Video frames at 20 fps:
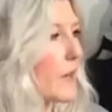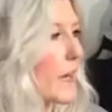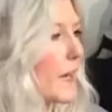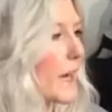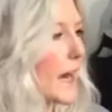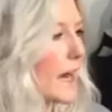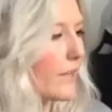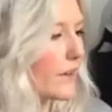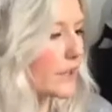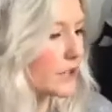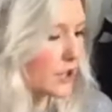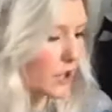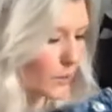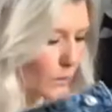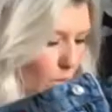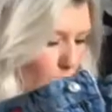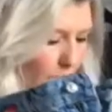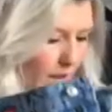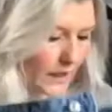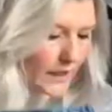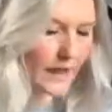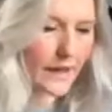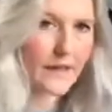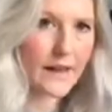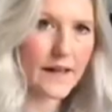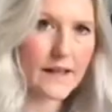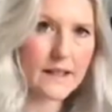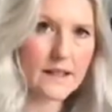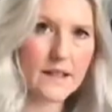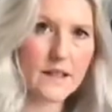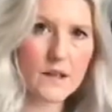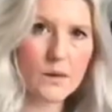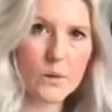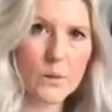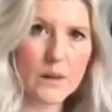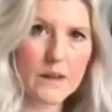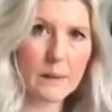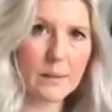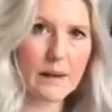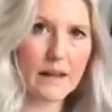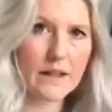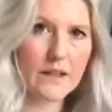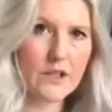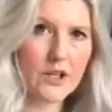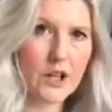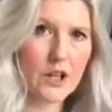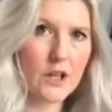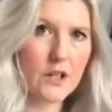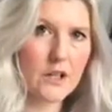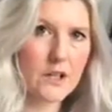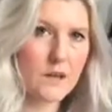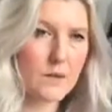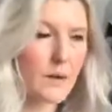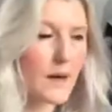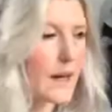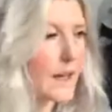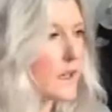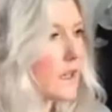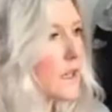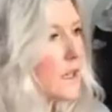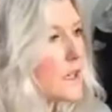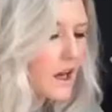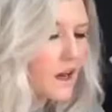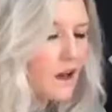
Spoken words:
And I have actually worn it like that with the black skirt as well.